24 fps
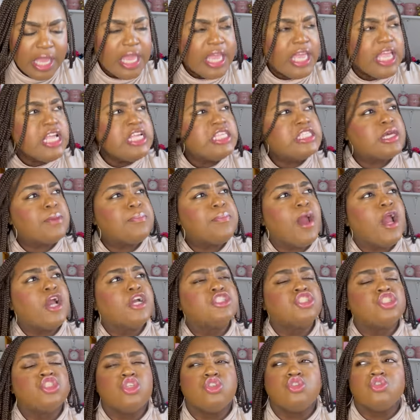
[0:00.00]
He's a
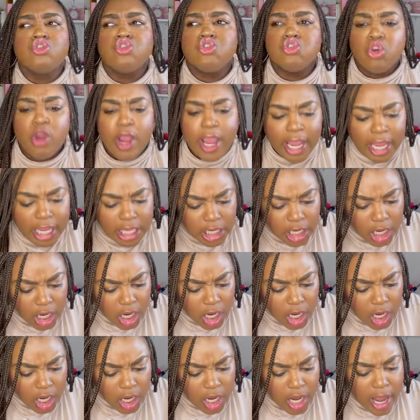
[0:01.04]
personal
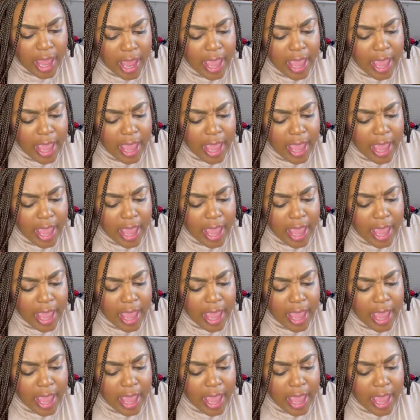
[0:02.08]
trainer.